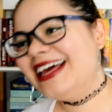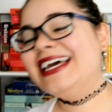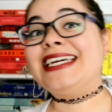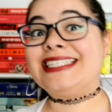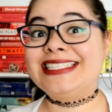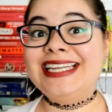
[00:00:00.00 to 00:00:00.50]

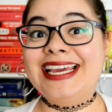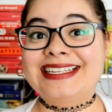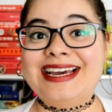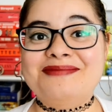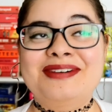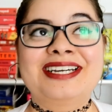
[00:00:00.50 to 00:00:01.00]
it's
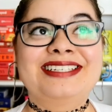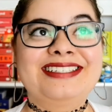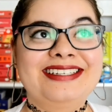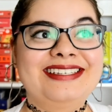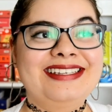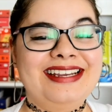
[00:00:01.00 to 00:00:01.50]
Nectar by
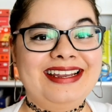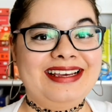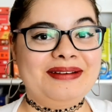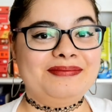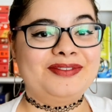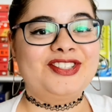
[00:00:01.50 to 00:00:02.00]

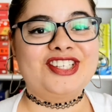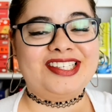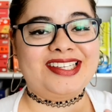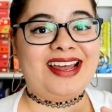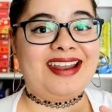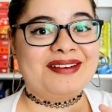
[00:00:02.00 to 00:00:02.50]

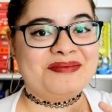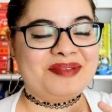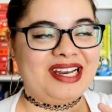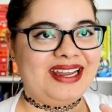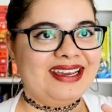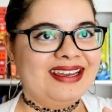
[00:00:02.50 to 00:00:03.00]
Chisala
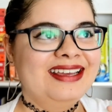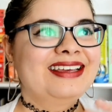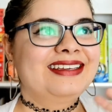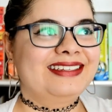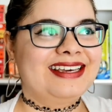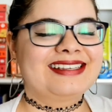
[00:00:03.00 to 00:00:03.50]
Opile.
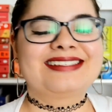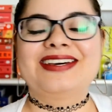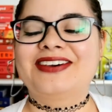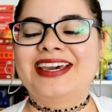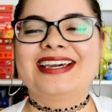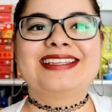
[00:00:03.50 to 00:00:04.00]
Yes,
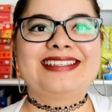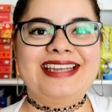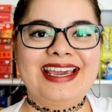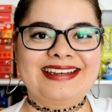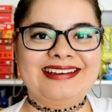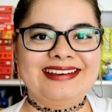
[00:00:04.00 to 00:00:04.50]
okay, it's
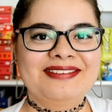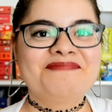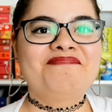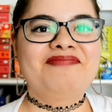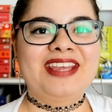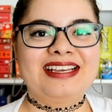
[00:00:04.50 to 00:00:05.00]
Nectar.
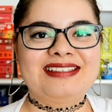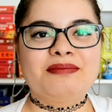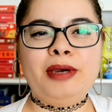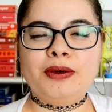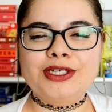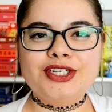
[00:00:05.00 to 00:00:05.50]
It's a
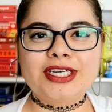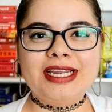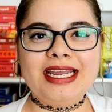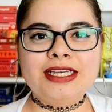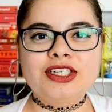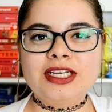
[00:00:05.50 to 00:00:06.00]
poetry
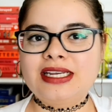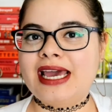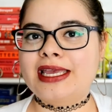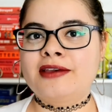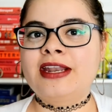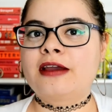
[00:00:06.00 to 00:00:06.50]
collection. I
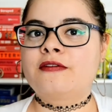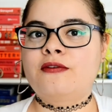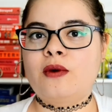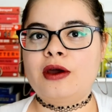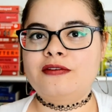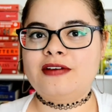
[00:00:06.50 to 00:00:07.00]
gave it like
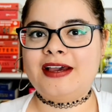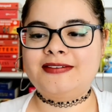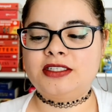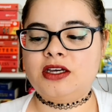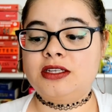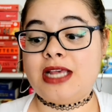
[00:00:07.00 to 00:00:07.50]
4 out of 5
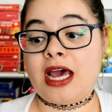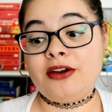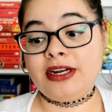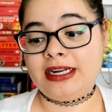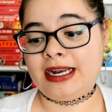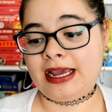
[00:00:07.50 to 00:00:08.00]
stars. I
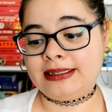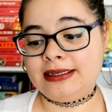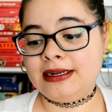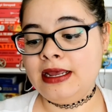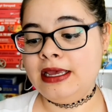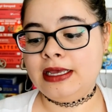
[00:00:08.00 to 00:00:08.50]
really liked it.
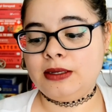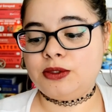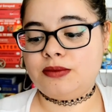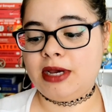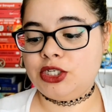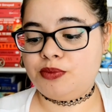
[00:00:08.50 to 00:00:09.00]
It was
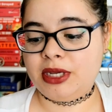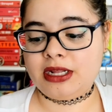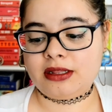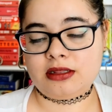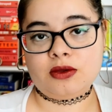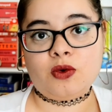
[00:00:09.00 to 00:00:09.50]
much better
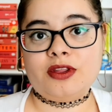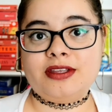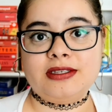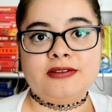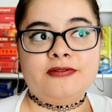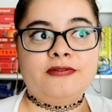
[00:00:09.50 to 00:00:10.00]
than the
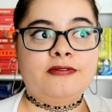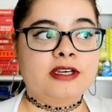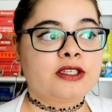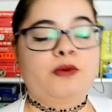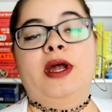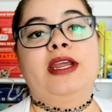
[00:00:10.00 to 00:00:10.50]
author's
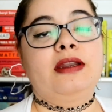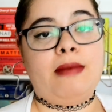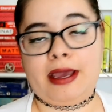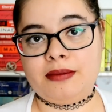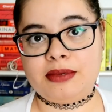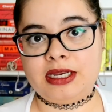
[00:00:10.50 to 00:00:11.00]
first one, in
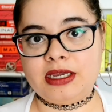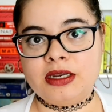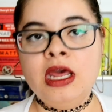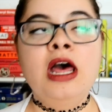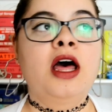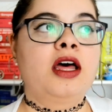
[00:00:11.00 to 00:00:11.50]
my opinion.
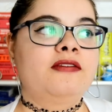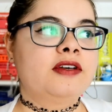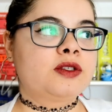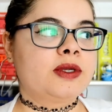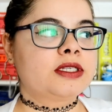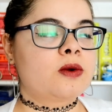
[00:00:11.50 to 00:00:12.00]
Her first
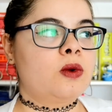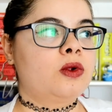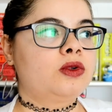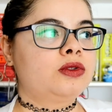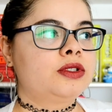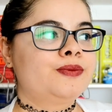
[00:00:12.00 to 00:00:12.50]
one is
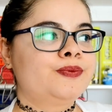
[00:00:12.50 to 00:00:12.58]
called